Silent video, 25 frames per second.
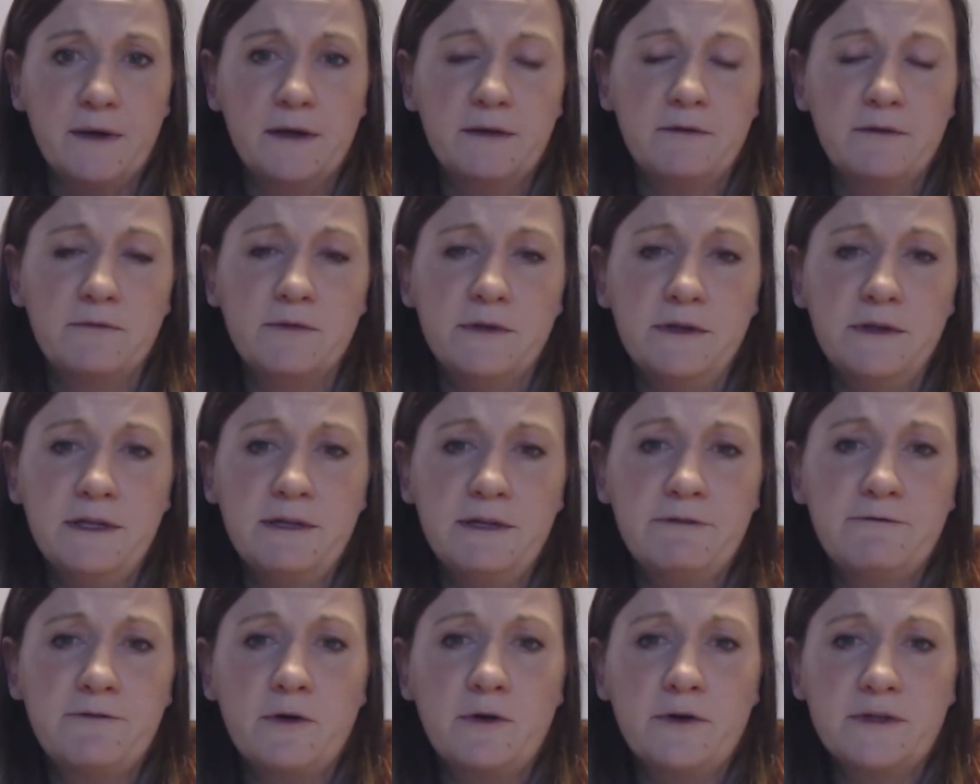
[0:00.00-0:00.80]

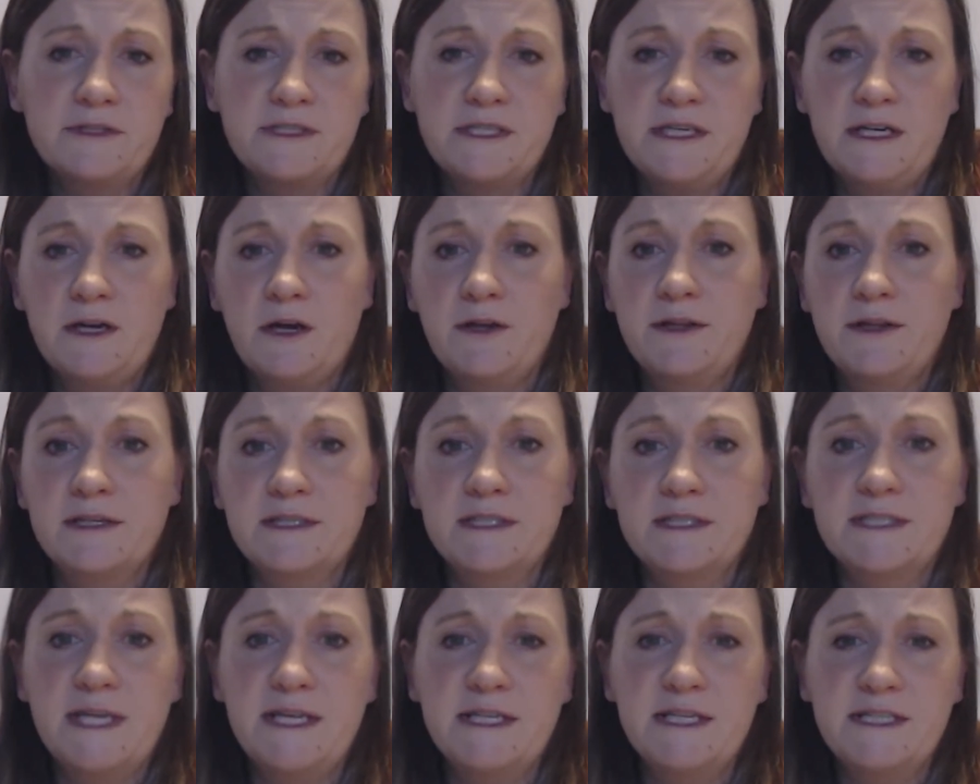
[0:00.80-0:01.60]
really focusing on the
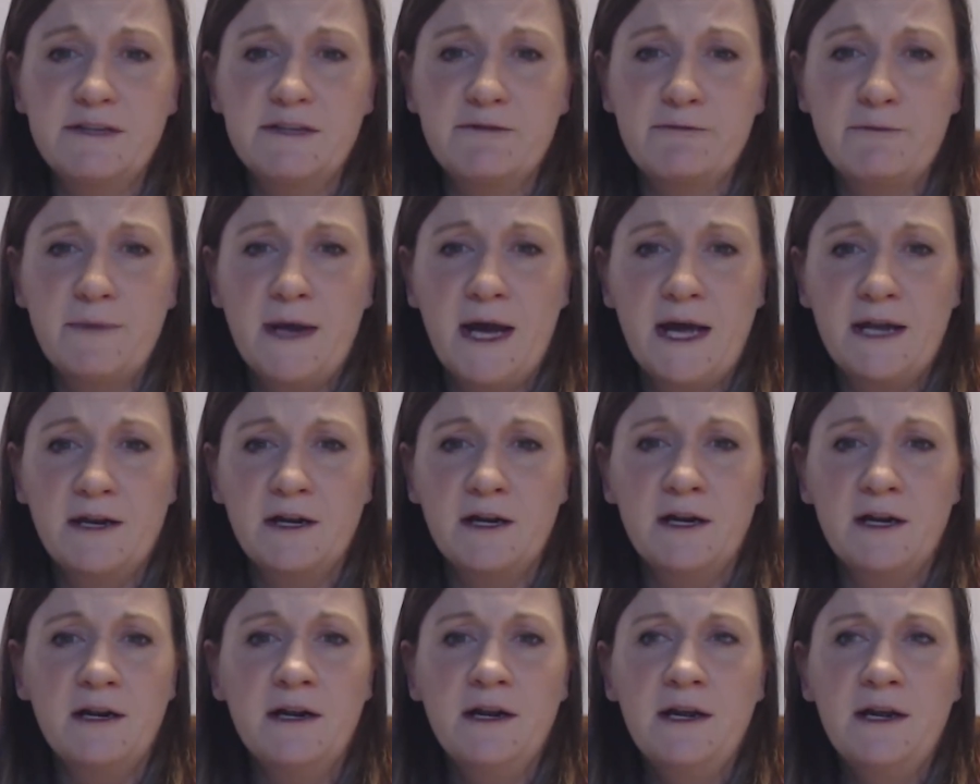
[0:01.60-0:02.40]
states of
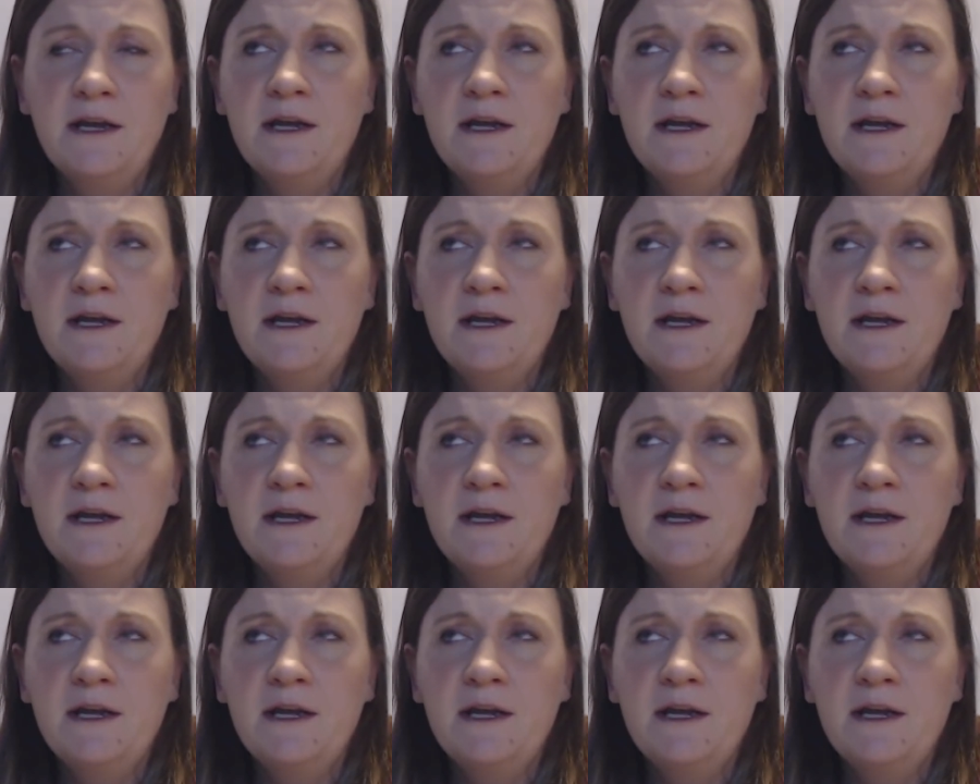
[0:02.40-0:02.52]
matter,